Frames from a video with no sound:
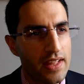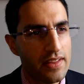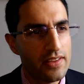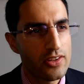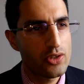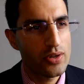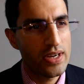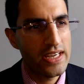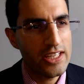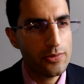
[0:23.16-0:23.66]

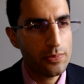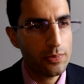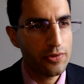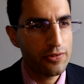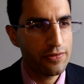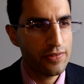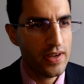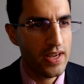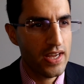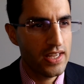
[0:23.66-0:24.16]
that trainees
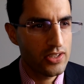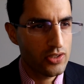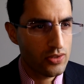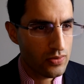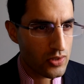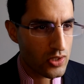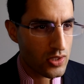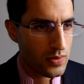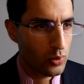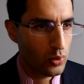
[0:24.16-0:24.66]
preferred
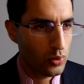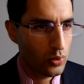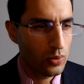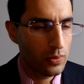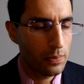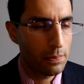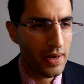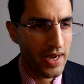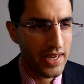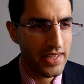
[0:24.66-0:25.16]

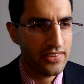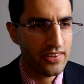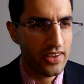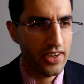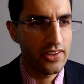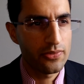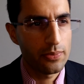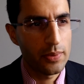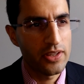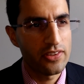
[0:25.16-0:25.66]
small, bite
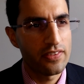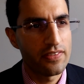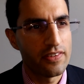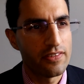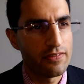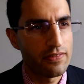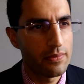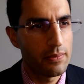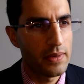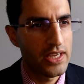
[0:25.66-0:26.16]
sized bits of
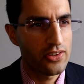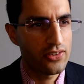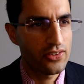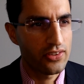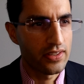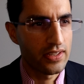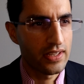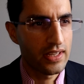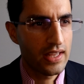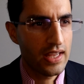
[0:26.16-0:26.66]

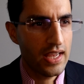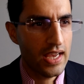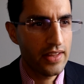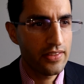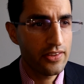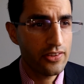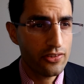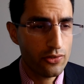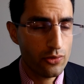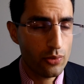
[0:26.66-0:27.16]
information, and
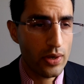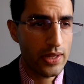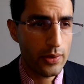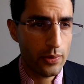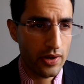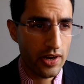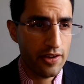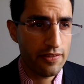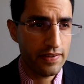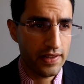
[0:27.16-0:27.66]
this is really
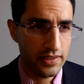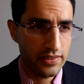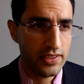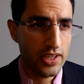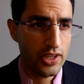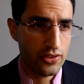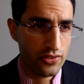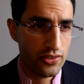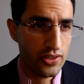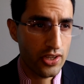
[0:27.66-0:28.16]
where I felt
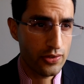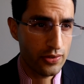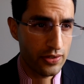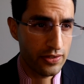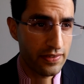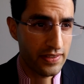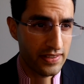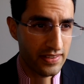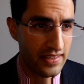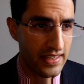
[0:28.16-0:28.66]
touch surgery
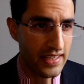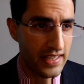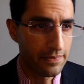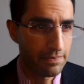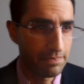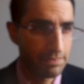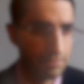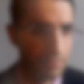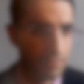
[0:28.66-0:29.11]
fitted in.